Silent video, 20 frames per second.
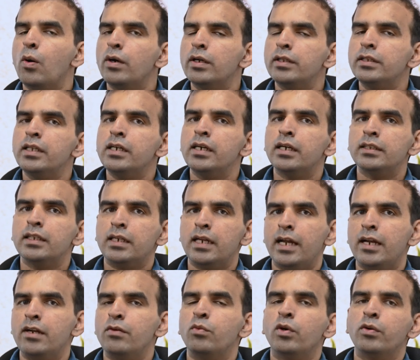On the other
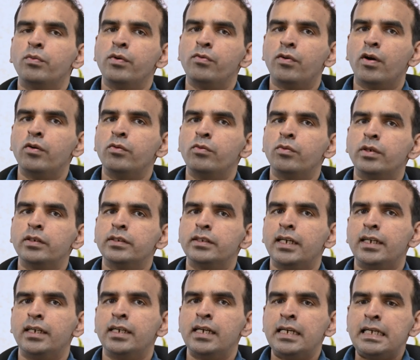hand, what we found was
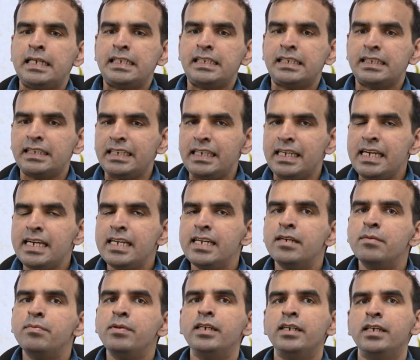that
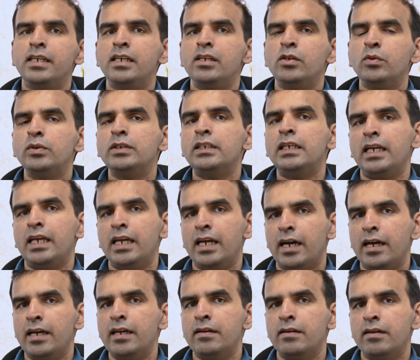scalability using A
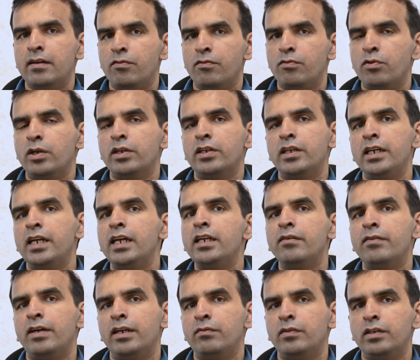I for
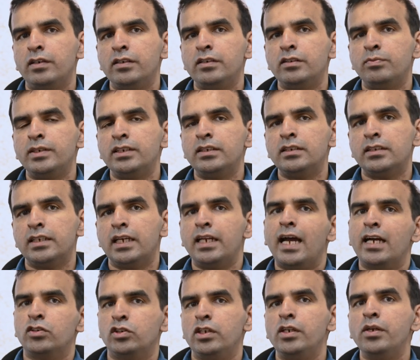creative advertisements can
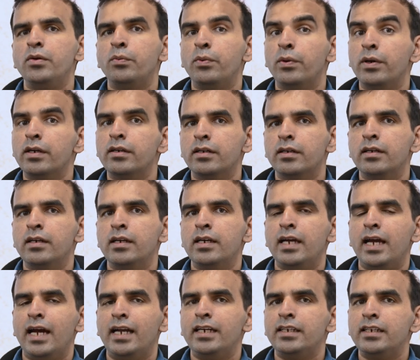actually work,
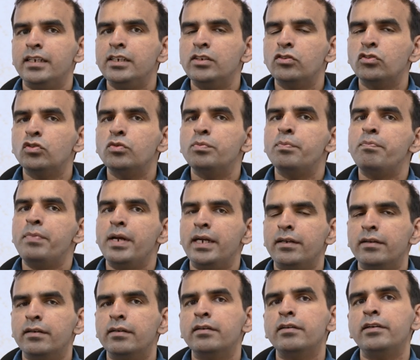and it leads to
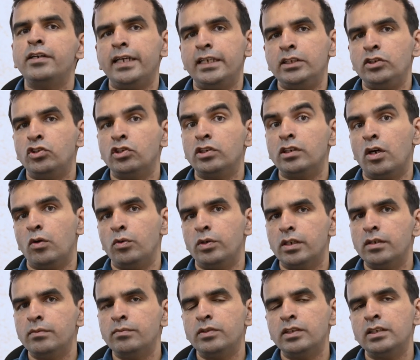better retention
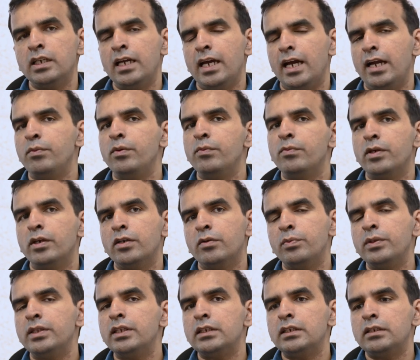outcomes, and we work
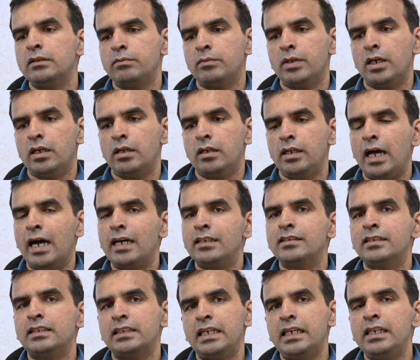with a, a
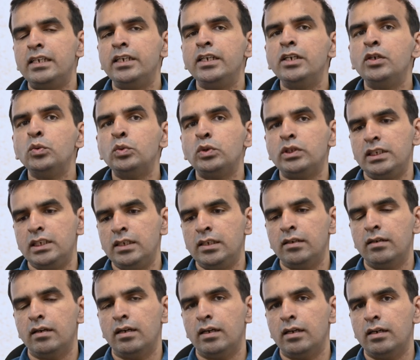large scale D two C uh,
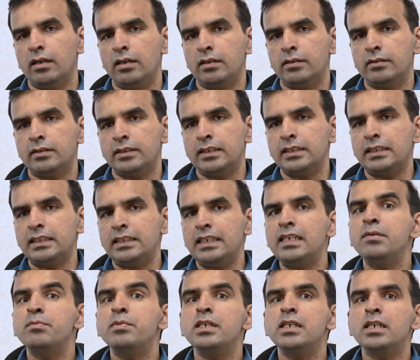
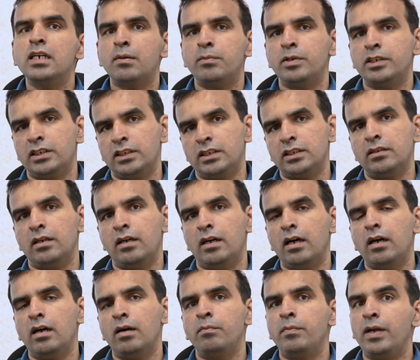sustainable commerce uh,
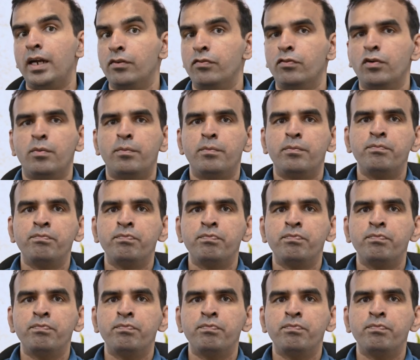platform.